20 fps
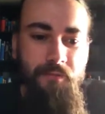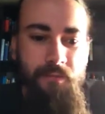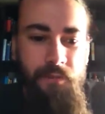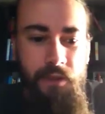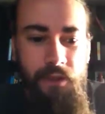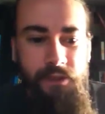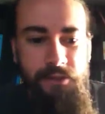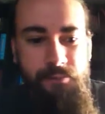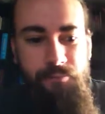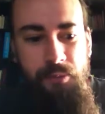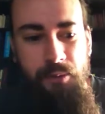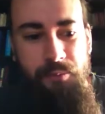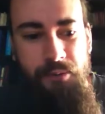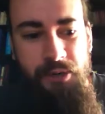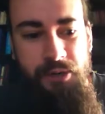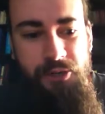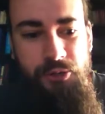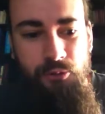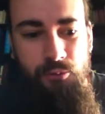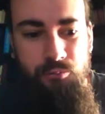As maybe
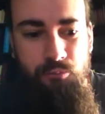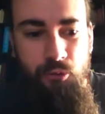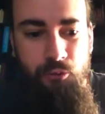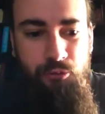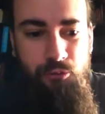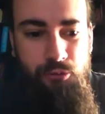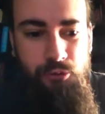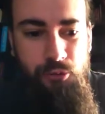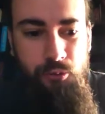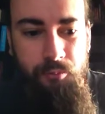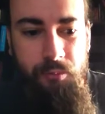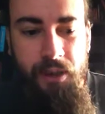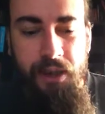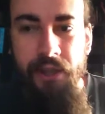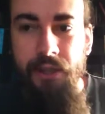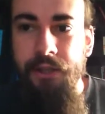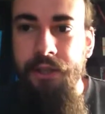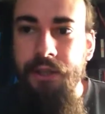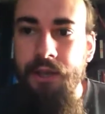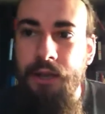I should move to
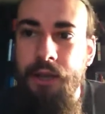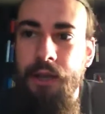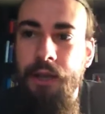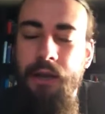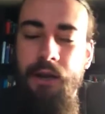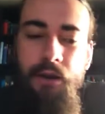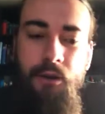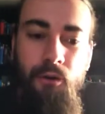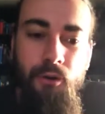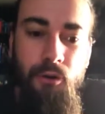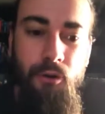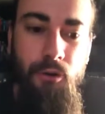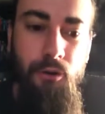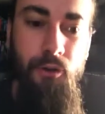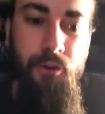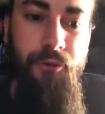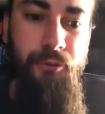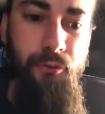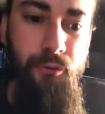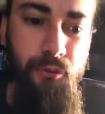Somalia or
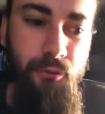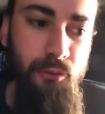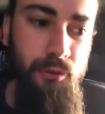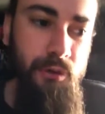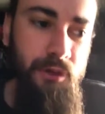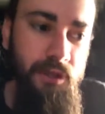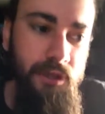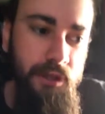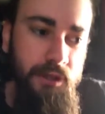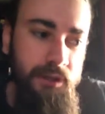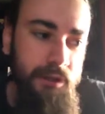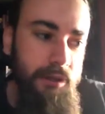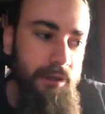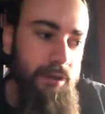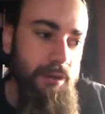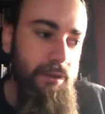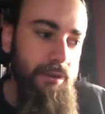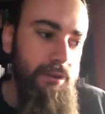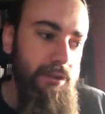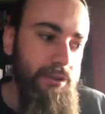to
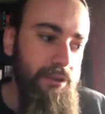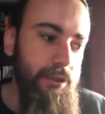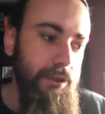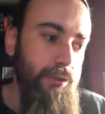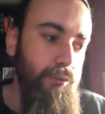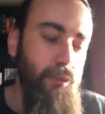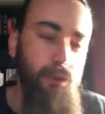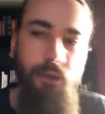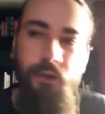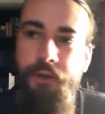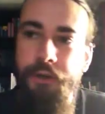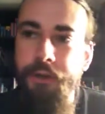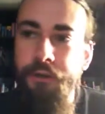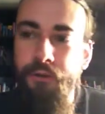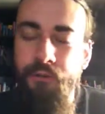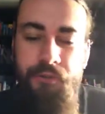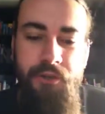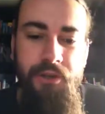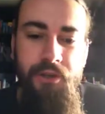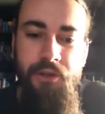another third world
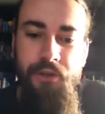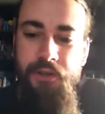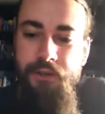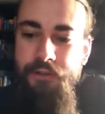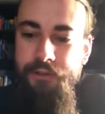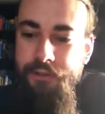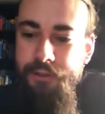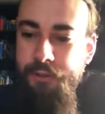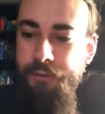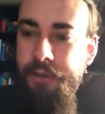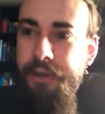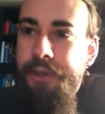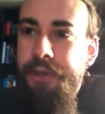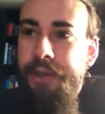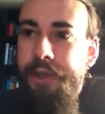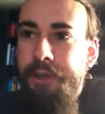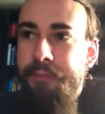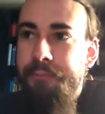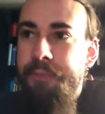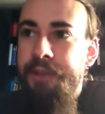country so I
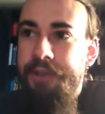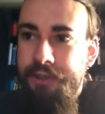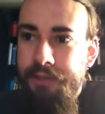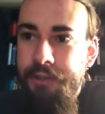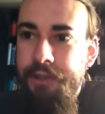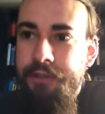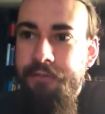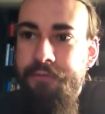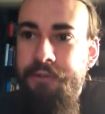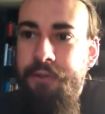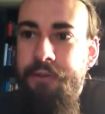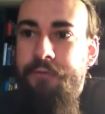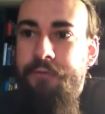can make a living,